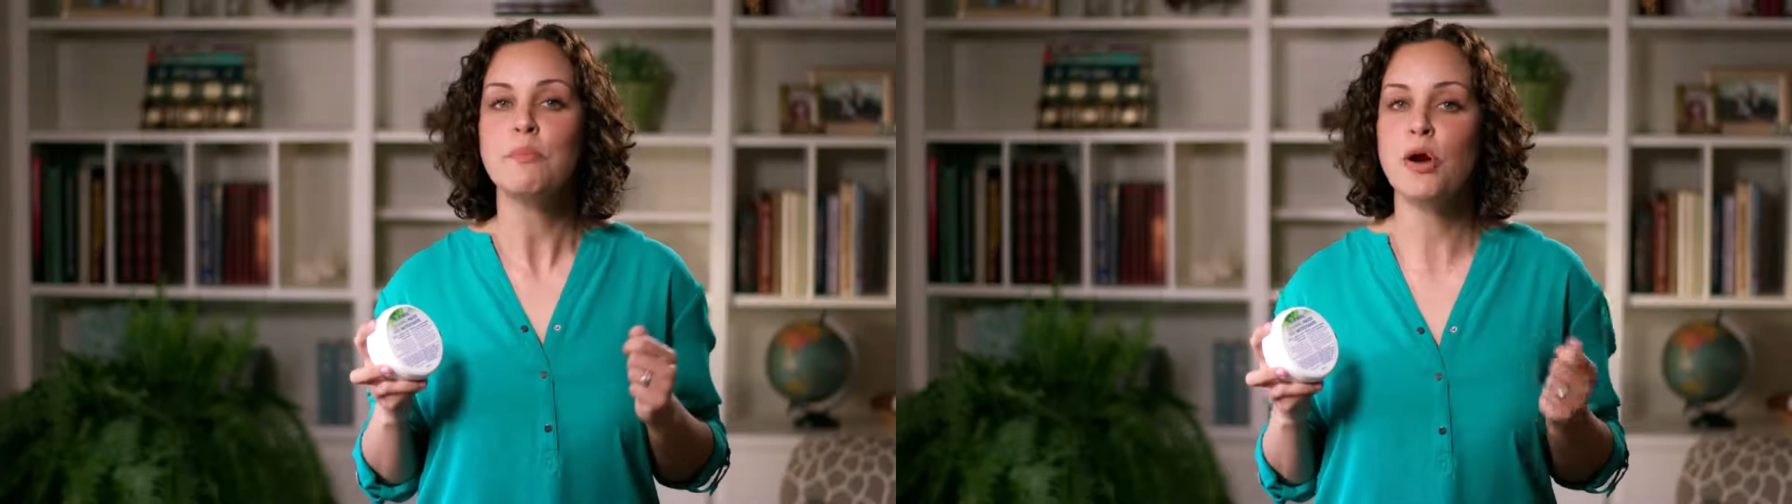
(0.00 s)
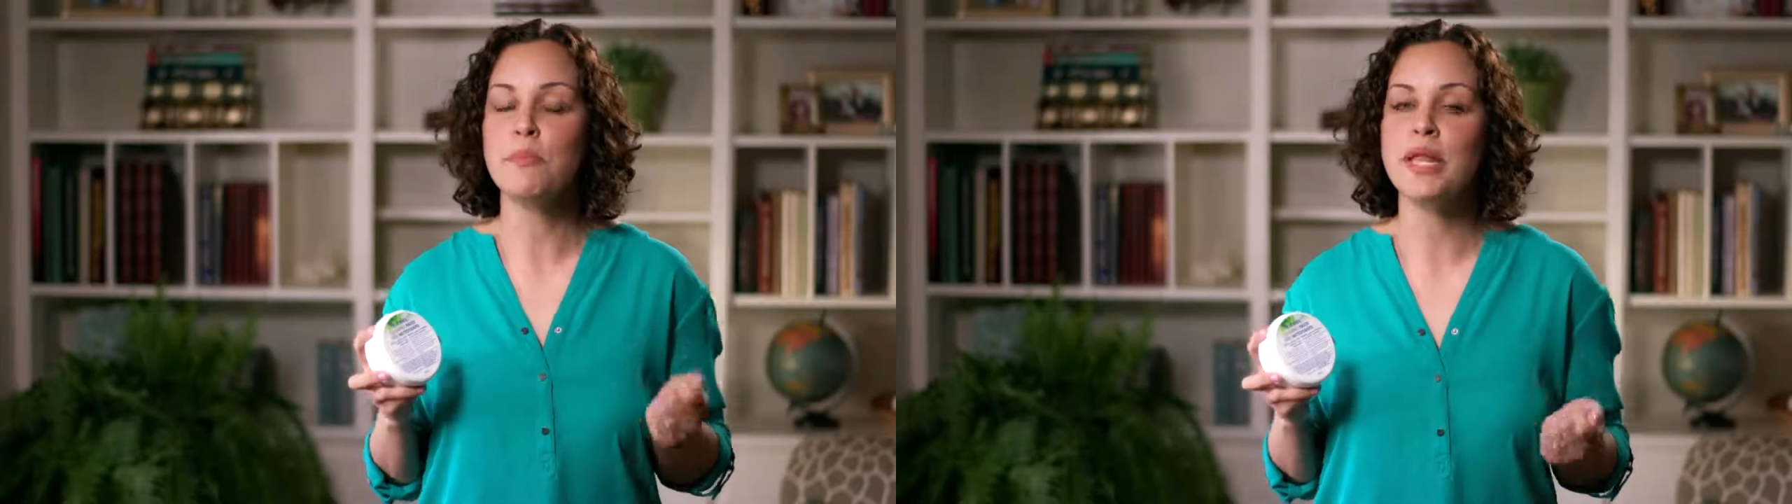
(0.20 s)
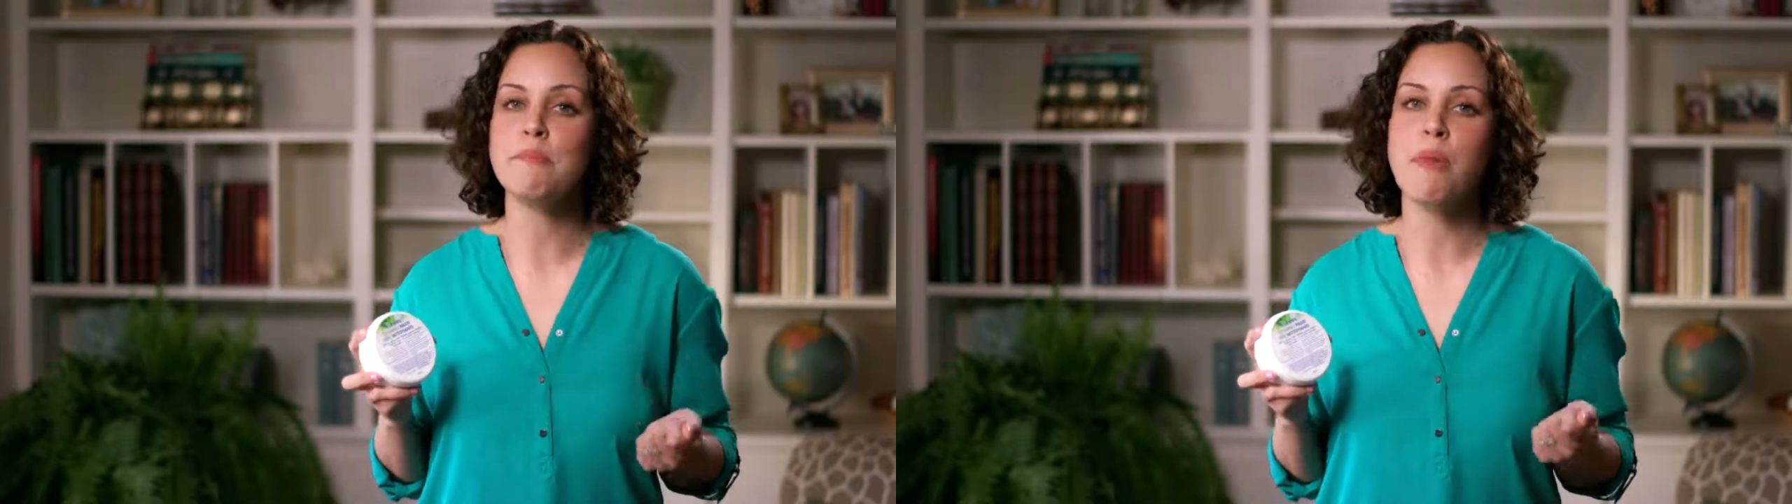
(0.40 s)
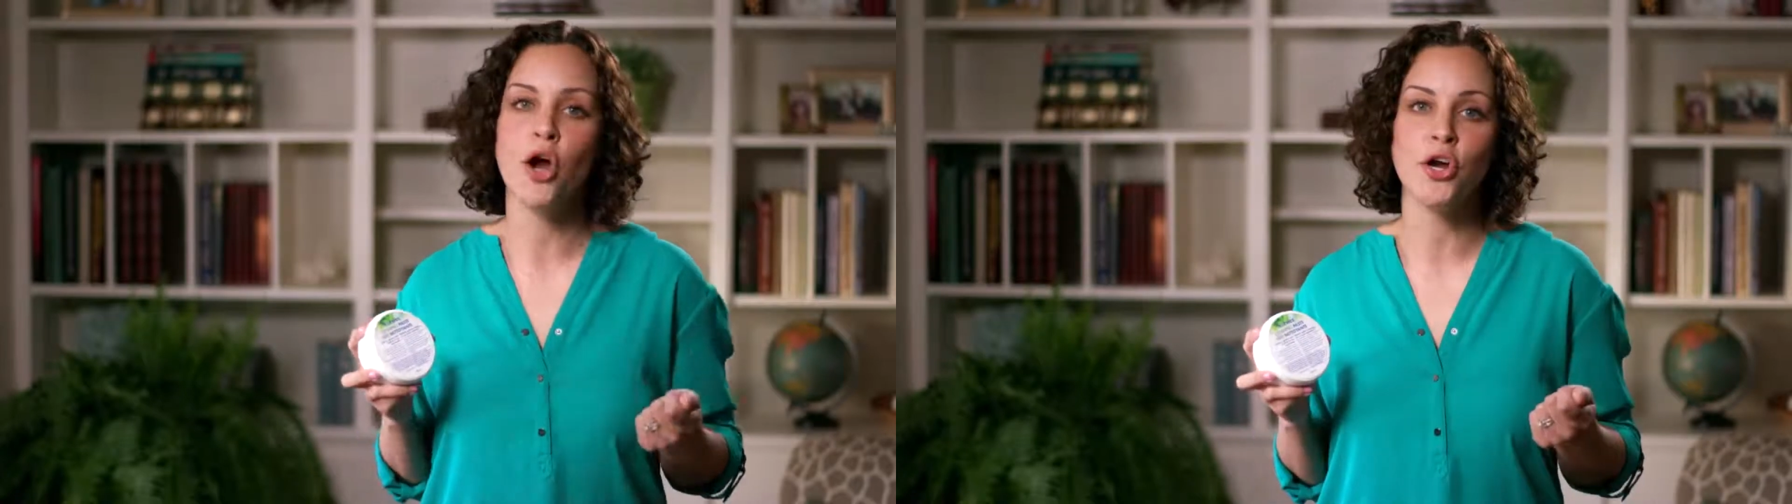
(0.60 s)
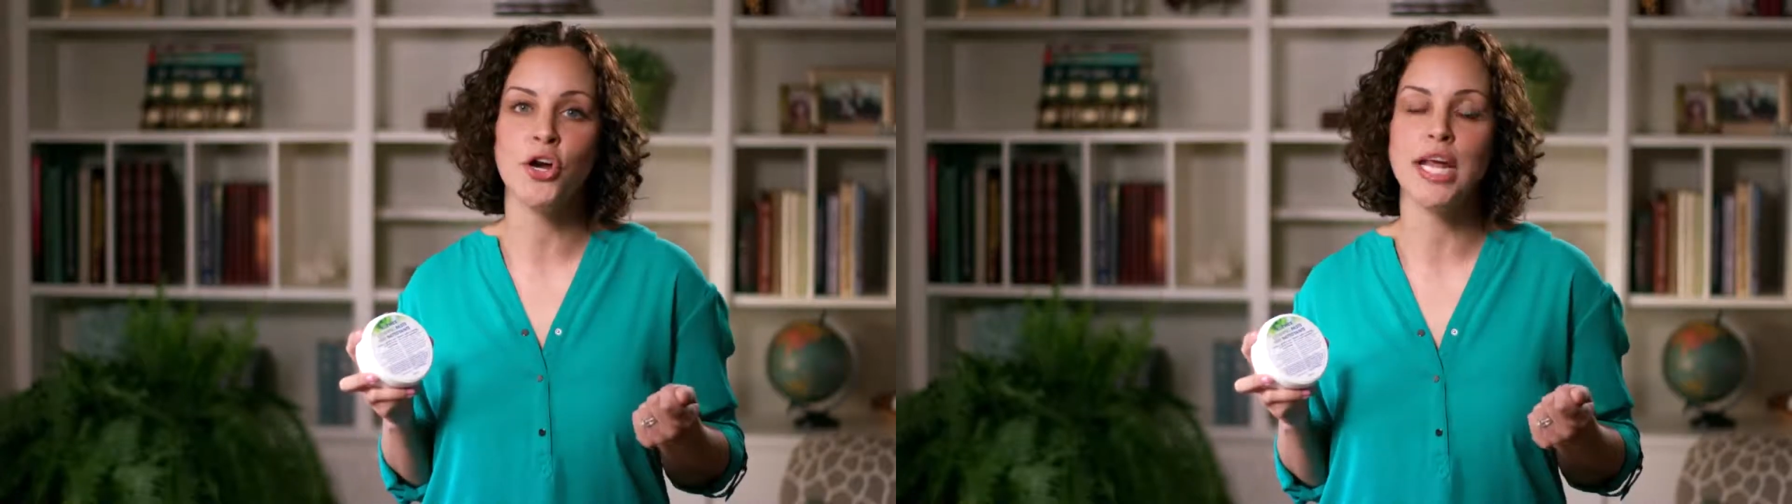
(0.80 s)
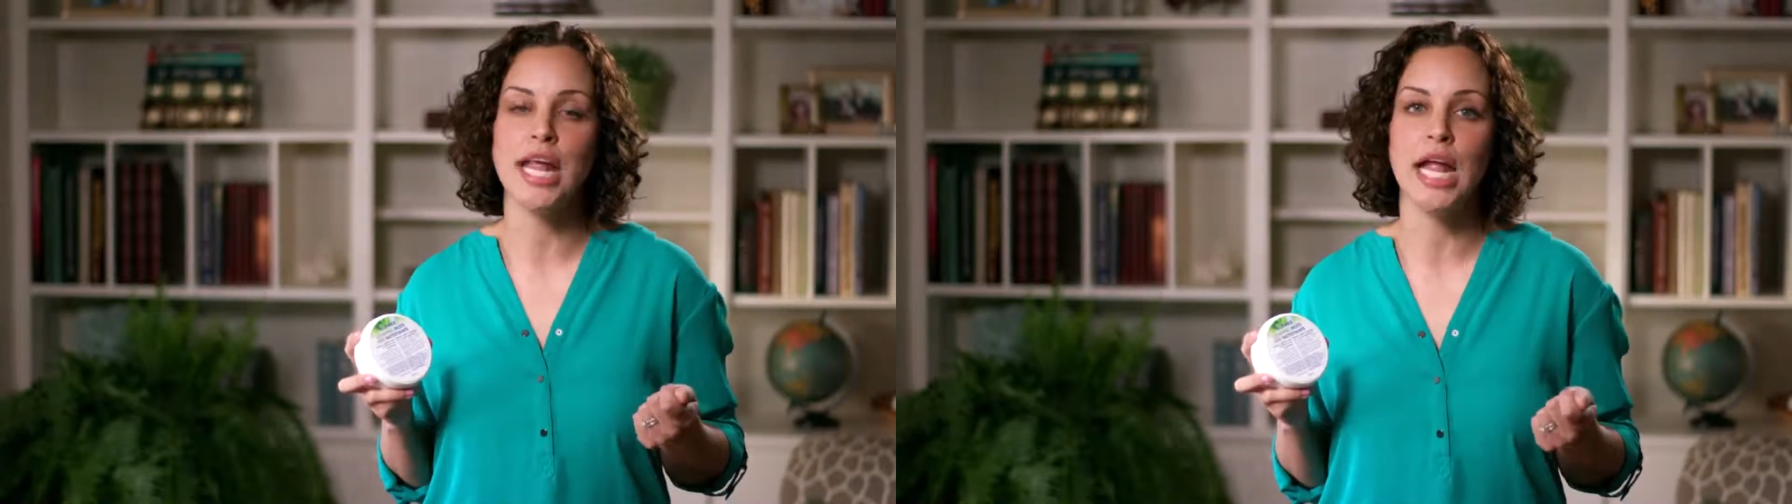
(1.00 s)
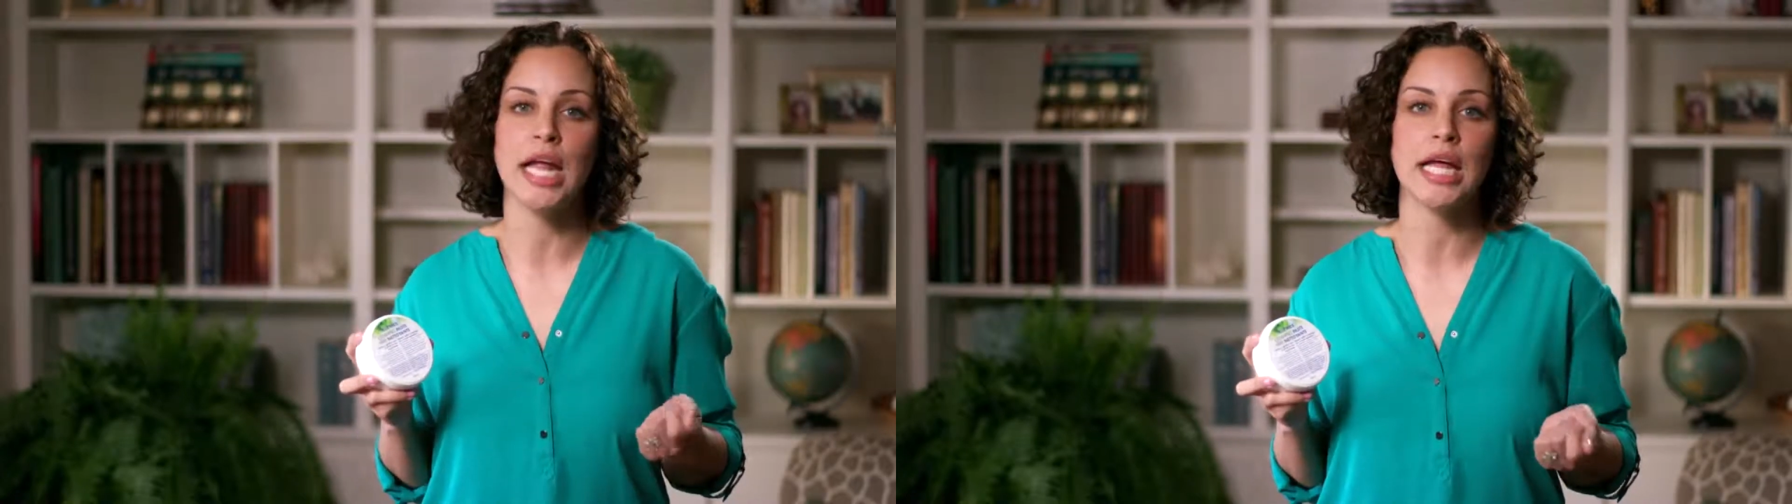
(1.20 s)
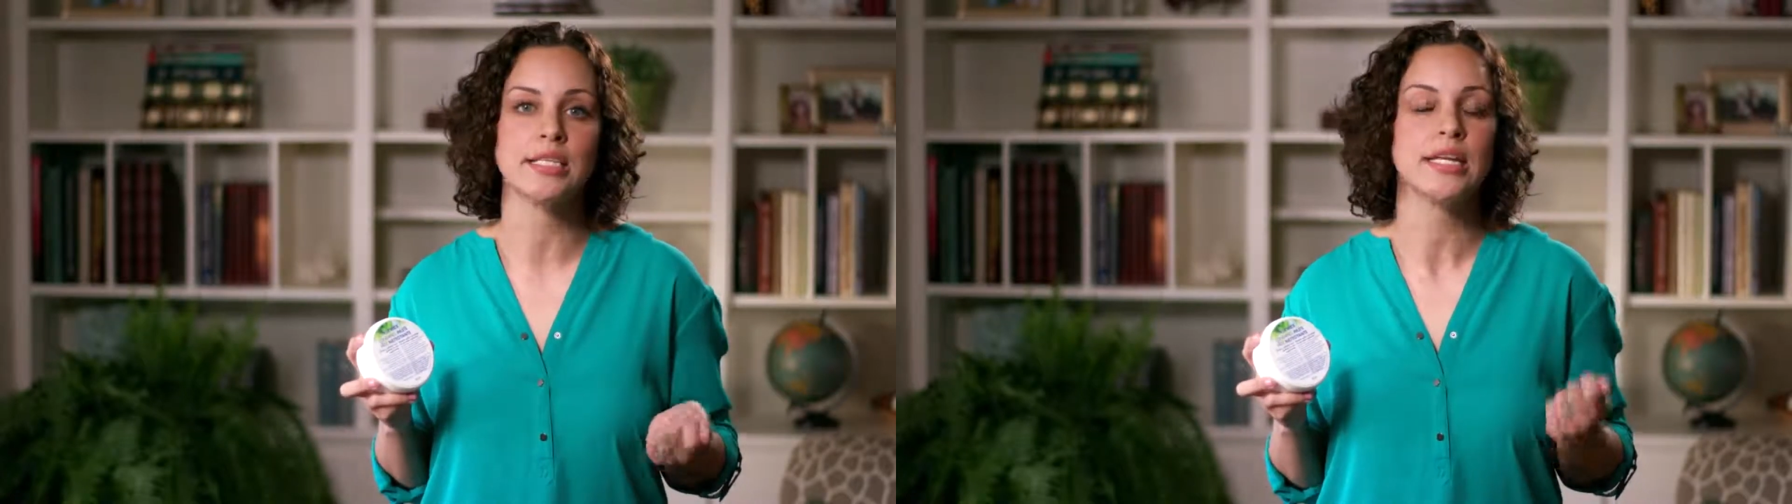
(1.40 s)
Permanent marker in
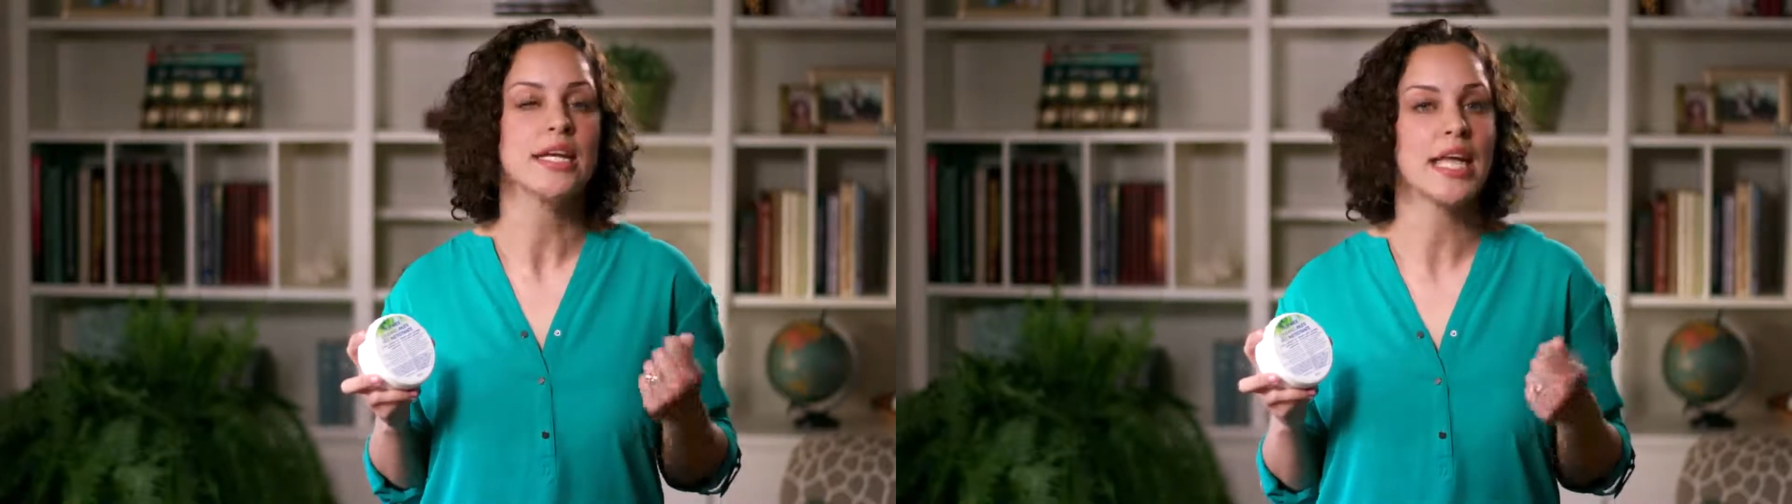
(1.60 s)
hand,